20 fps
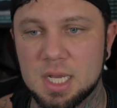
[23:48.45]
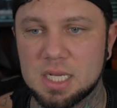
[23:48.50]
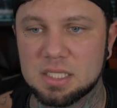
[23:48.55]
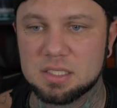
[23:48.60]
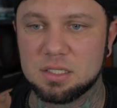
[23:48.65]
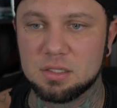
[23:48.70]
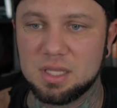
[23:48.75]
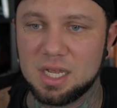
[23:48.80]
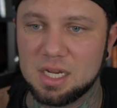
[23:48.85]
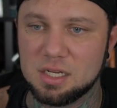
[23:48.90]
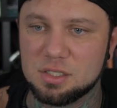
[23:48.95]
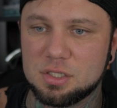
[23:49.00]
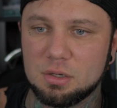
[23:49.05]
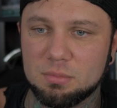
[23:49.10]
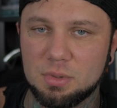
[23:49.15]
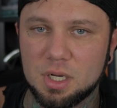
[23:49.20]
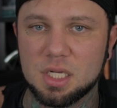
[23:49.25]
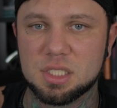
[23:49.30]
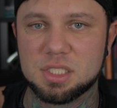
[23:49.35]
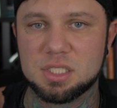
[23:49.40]
So thank you so
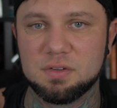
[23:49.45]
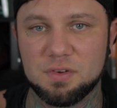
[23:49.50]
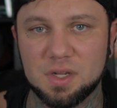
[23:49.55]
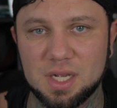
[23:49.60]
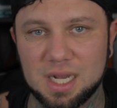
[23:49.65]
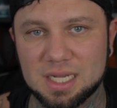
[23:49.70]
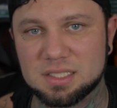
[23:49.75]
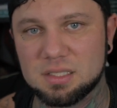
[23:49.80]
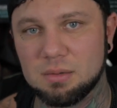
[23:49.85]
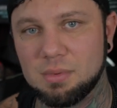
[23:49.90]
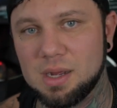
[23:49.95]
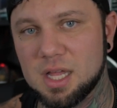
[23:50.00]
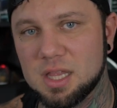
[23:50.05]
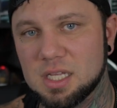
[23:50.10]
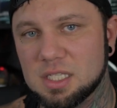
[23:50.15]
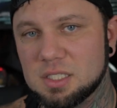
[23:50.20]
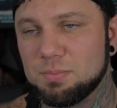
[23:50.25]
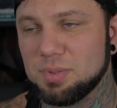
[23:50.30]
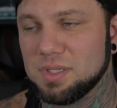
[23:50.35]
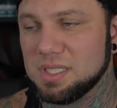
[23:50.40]
much. If you got something out of
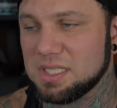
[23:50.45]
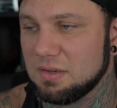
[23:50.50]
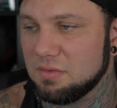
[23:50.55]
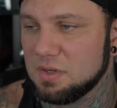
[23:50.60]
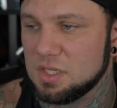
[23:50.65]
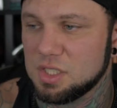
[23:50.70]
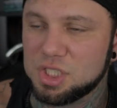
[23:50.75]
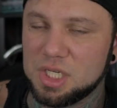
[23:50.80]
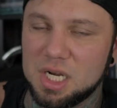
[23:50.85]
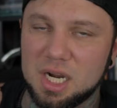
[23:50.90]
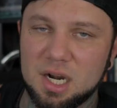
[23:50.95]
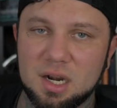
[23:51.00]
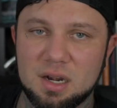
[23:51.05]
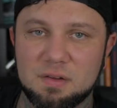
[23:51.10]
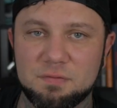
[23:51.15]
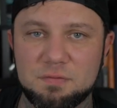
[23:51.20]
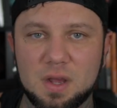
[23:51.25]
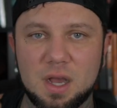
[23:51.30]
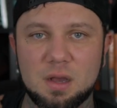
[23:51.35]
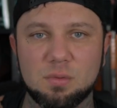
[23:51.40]
this, please give it a share. And
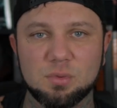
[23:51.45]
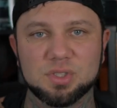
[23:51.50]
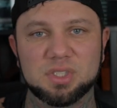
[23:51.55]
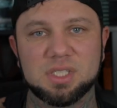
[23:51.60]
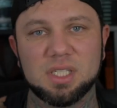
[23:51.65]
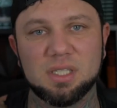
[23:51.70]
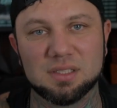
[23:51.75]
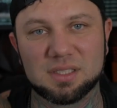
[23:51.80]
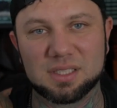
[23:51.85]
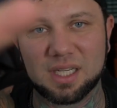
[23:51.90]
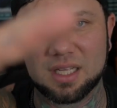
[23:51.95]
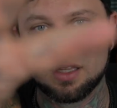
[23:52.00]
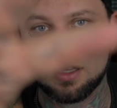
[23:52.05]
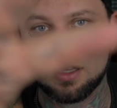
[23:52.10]
if not, we'll see you inside the